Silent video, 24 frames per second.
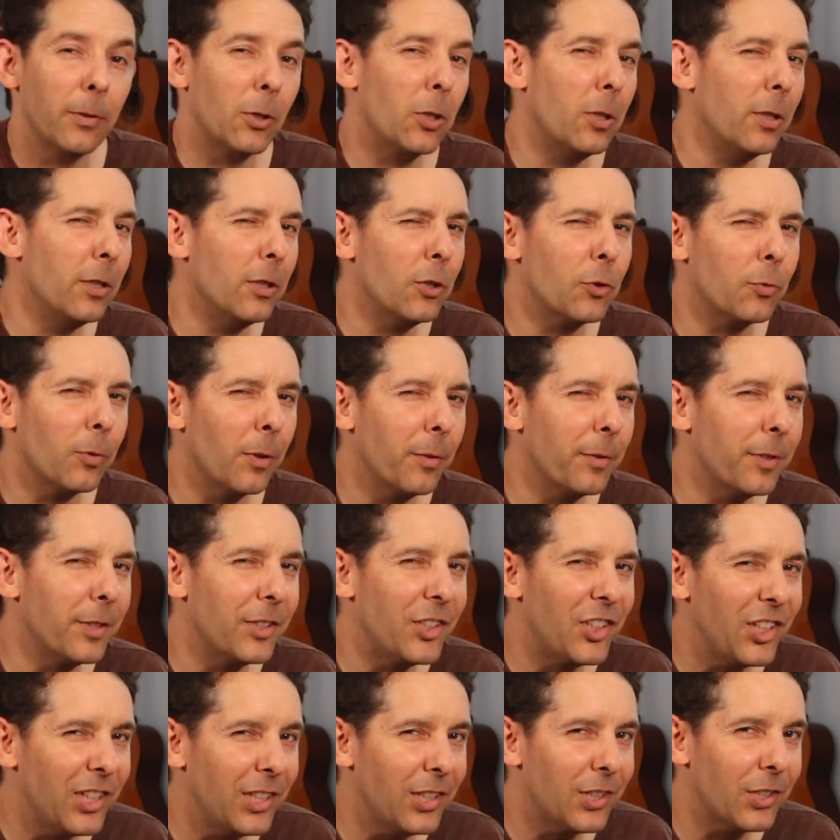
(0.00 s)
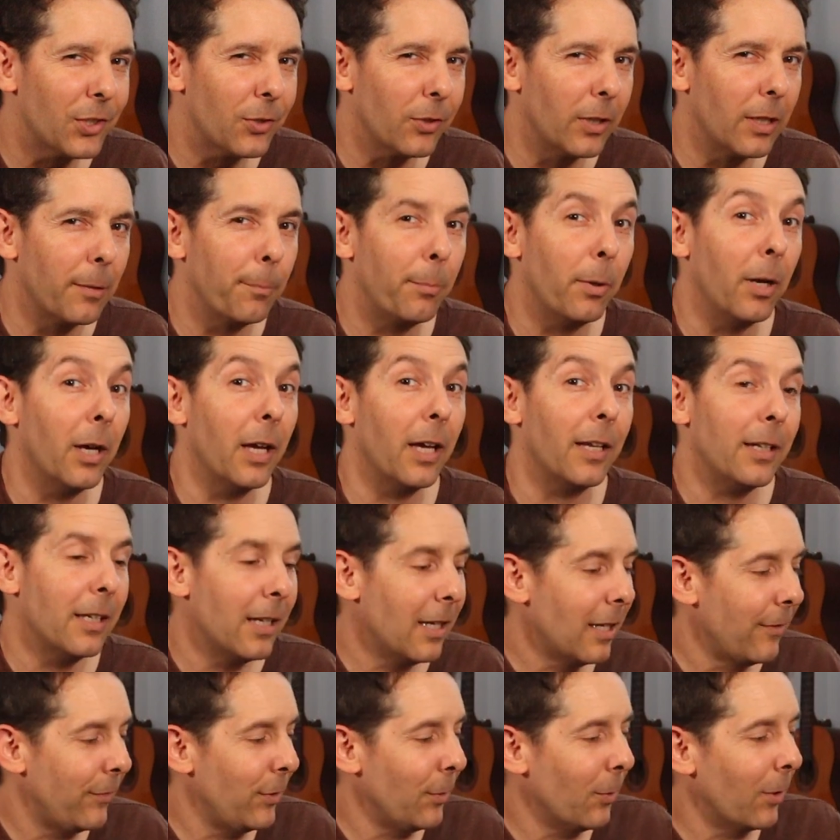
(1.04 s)
Couldn't drone the G string, but
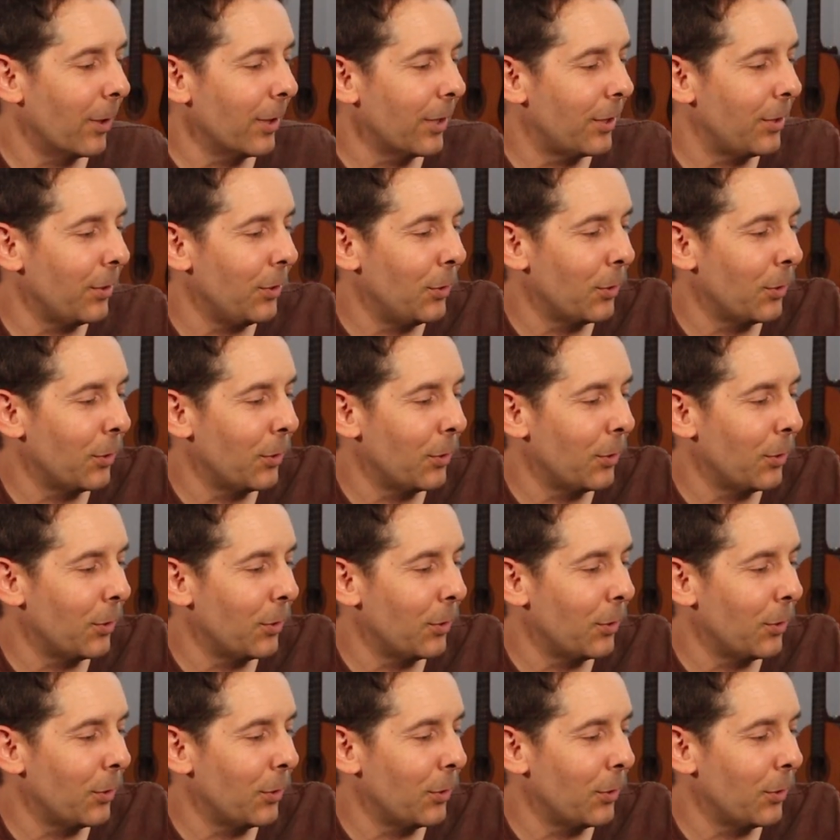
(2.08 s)
if you wanted to,